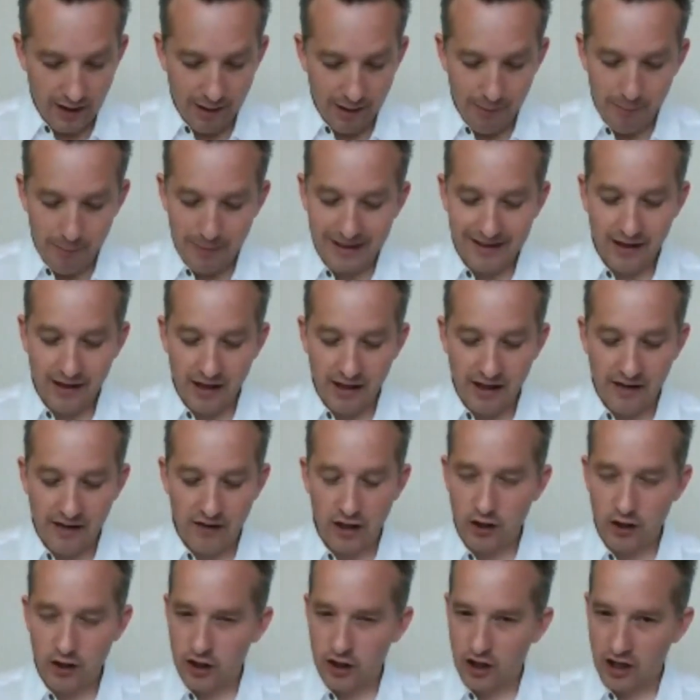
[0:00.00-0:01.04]
I mean,
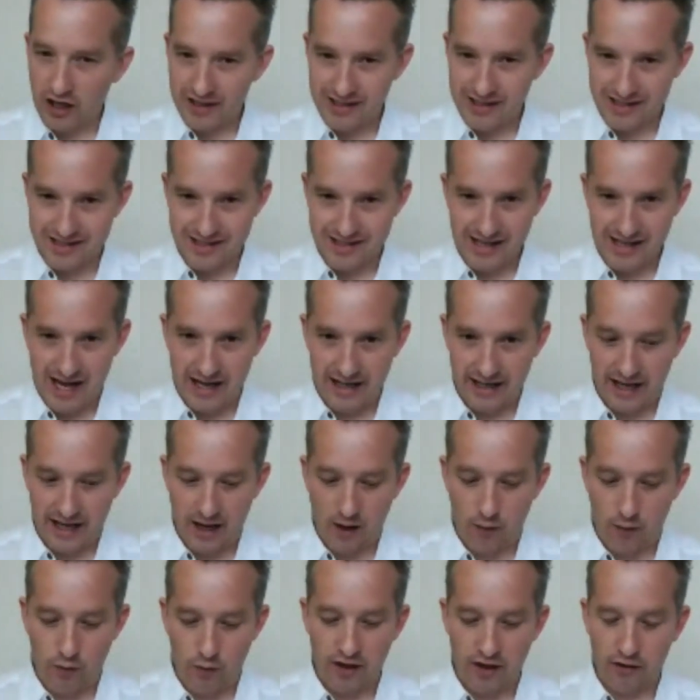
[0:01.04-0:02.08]
you can understand
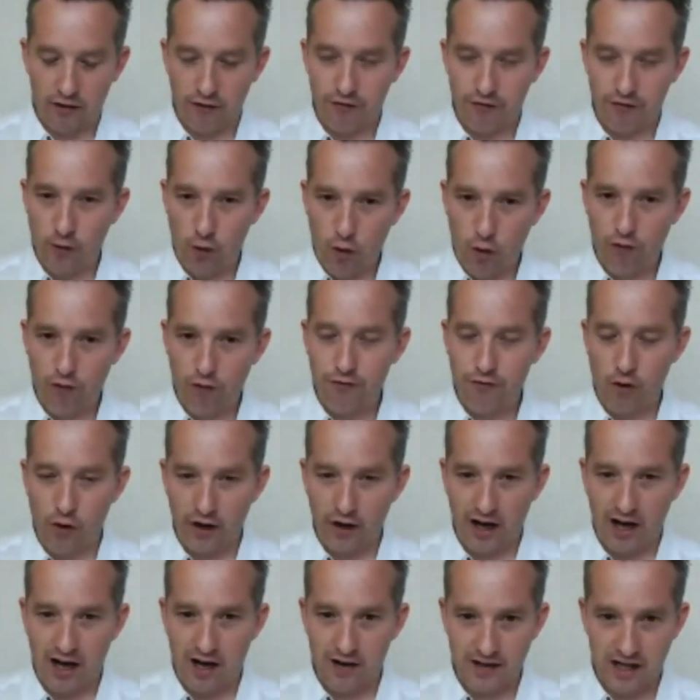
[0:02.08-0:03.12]
here within
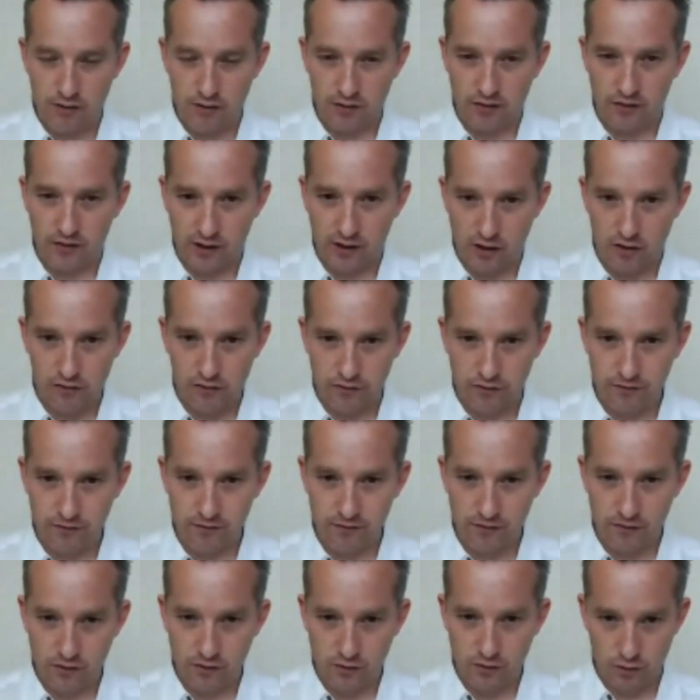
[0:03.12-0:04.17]
4.5 hours on the
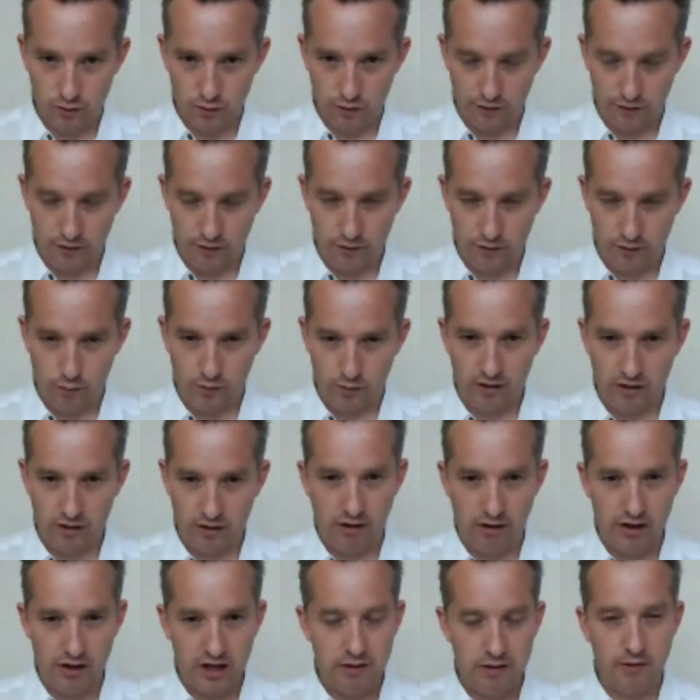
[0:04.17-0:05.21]
golf course, when
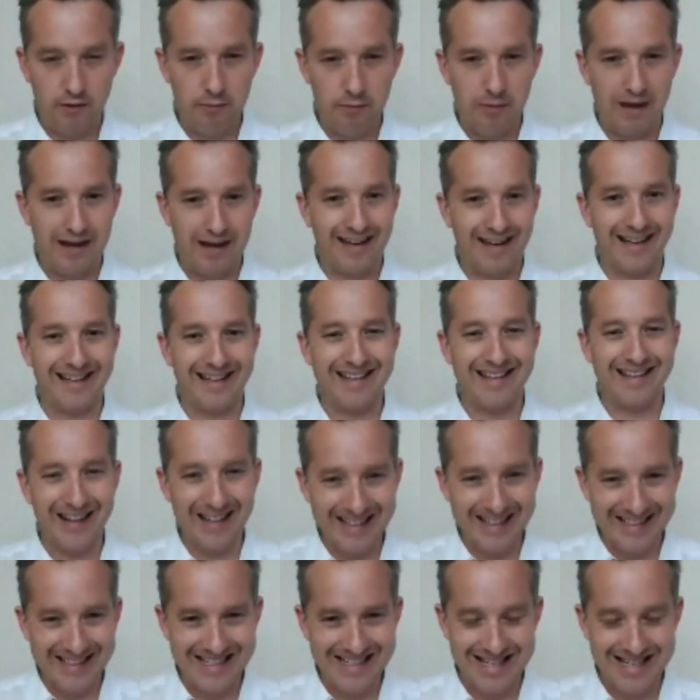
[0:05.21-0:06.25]
you're only spending
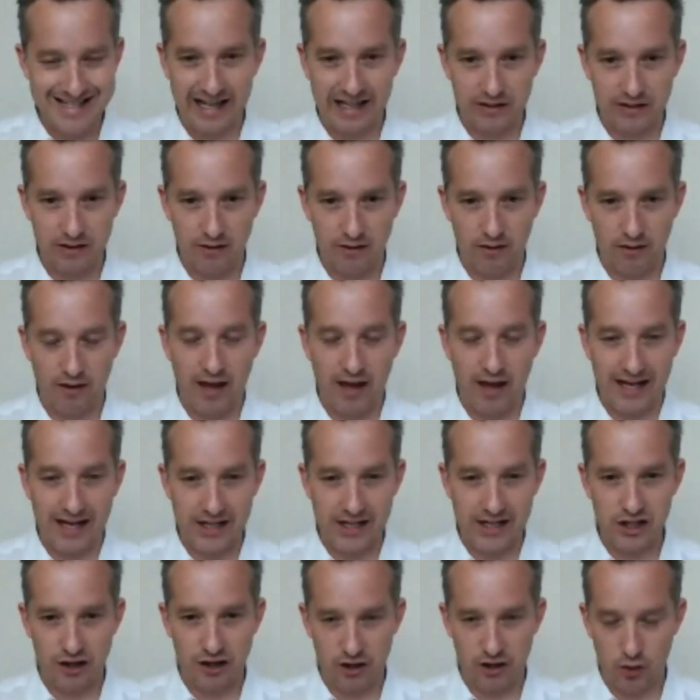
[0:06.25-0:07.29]
90
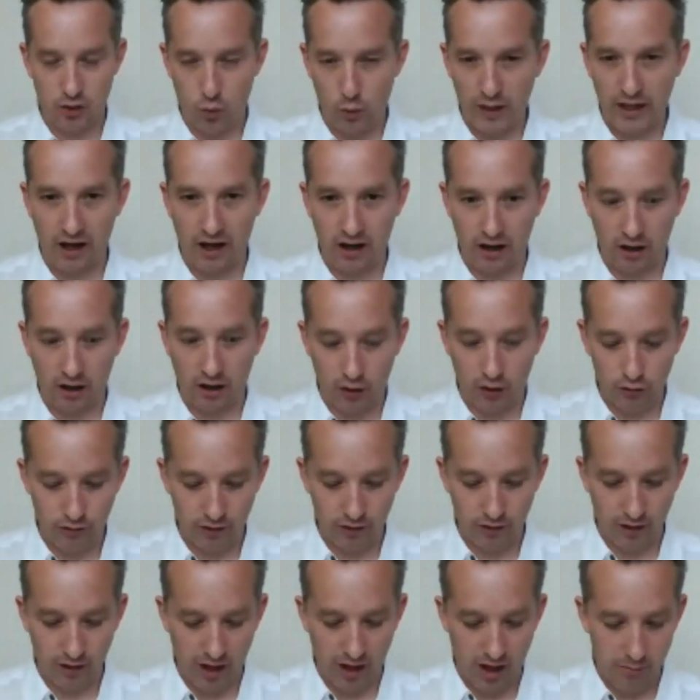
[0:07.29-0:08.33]
seconds actually swinging a
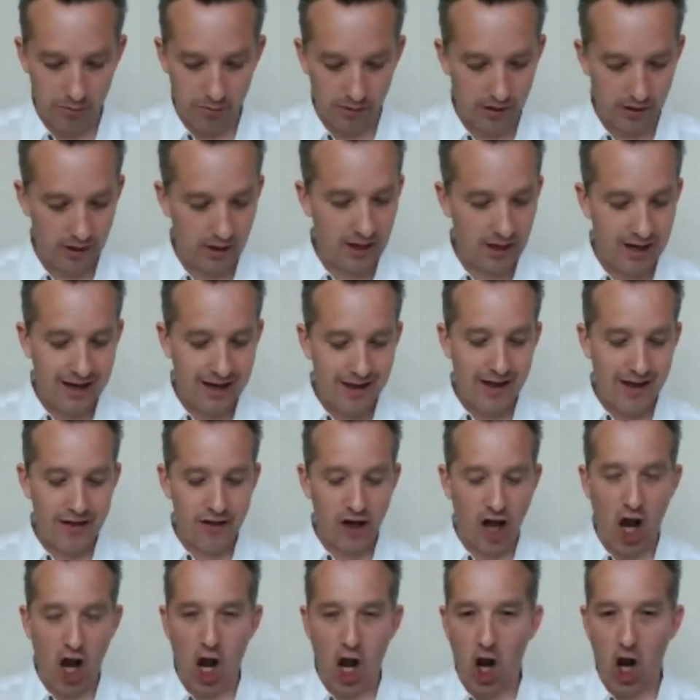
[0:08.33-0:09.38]
golf club,
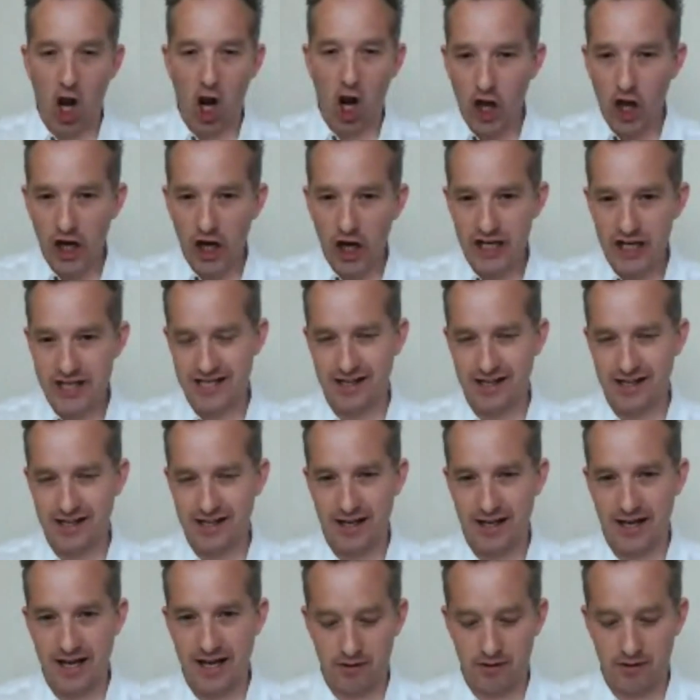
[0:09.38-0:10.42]
there's a lot of
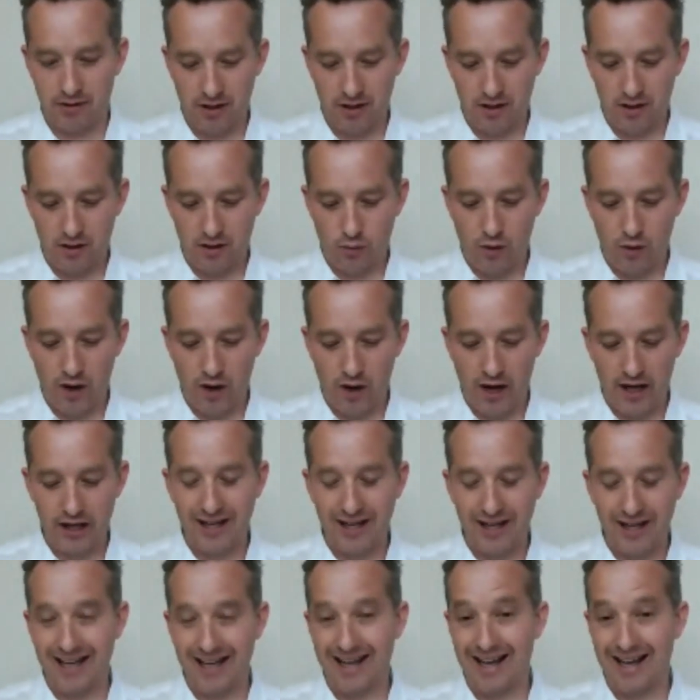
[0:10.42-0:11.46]
time where you can
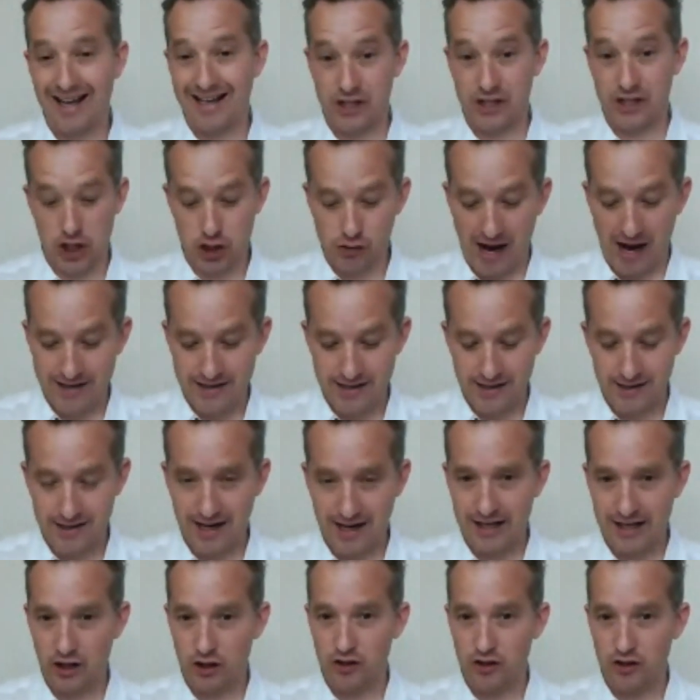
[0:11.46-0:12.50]
get
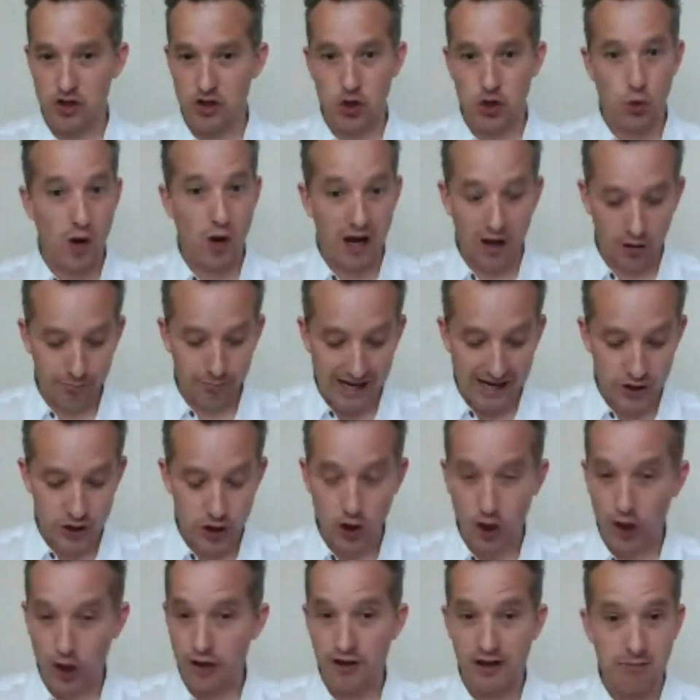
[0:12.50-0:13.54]
distracted and you can dwell on
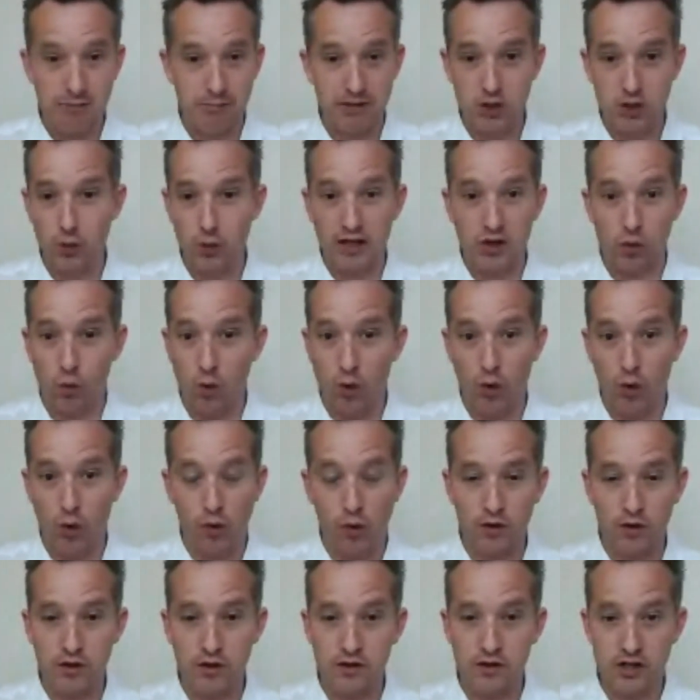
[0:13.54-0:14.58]
bad shots in between
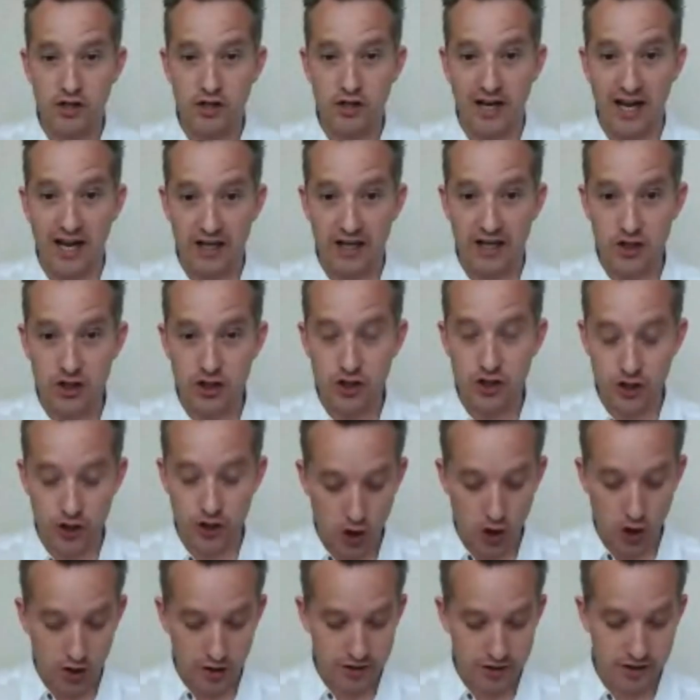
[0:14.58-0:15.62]
the walk to the
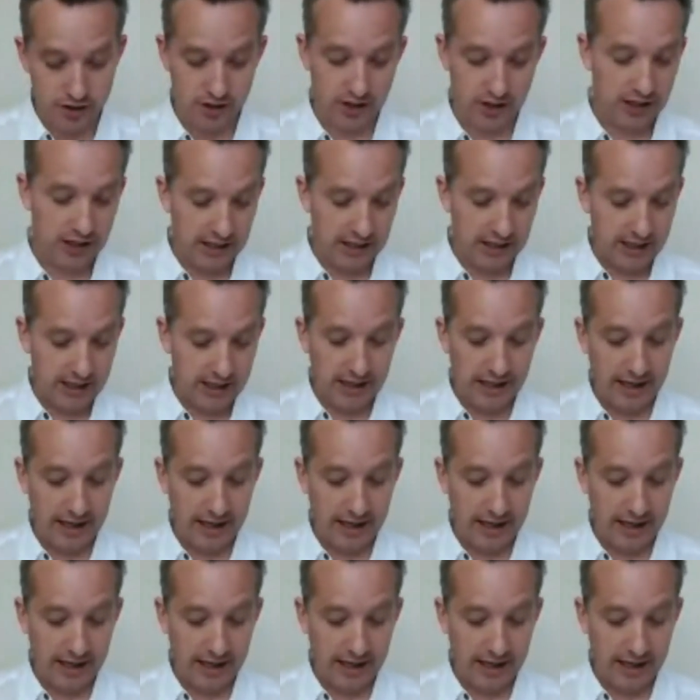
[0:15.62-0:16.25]
next shot.